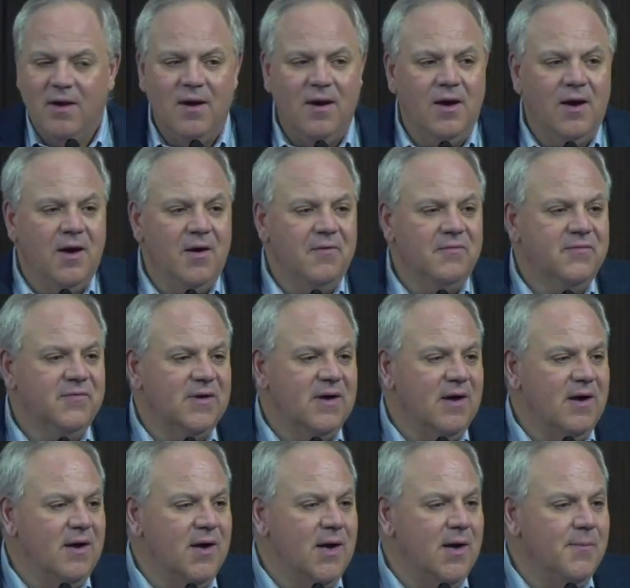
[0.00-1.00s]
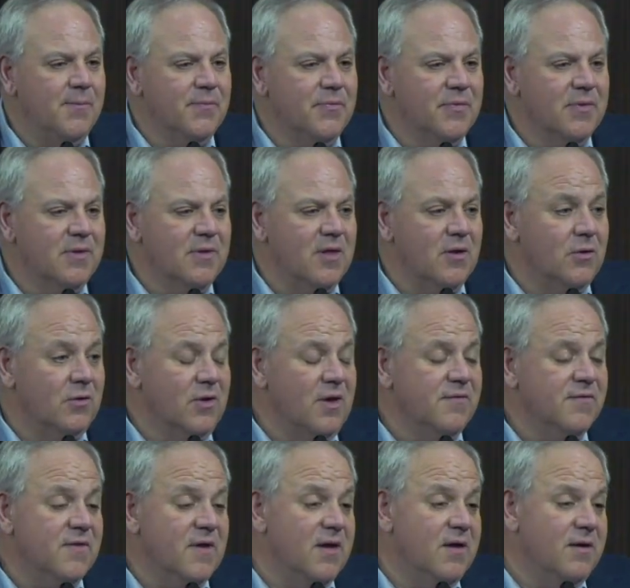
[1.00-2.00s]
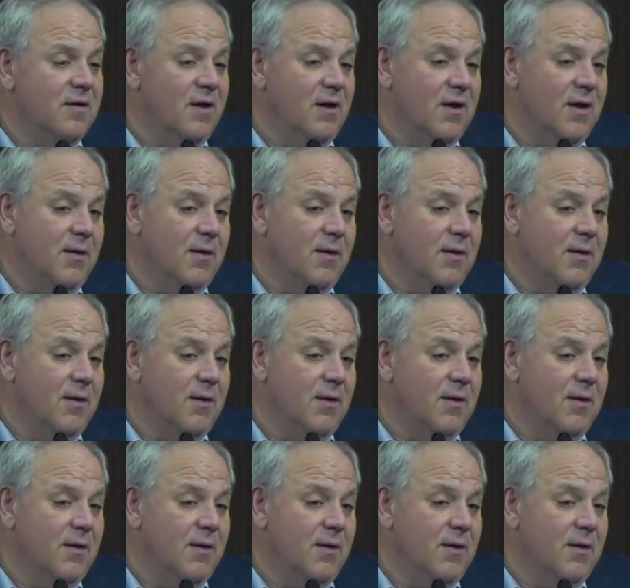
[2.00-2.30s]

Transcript: that are listed,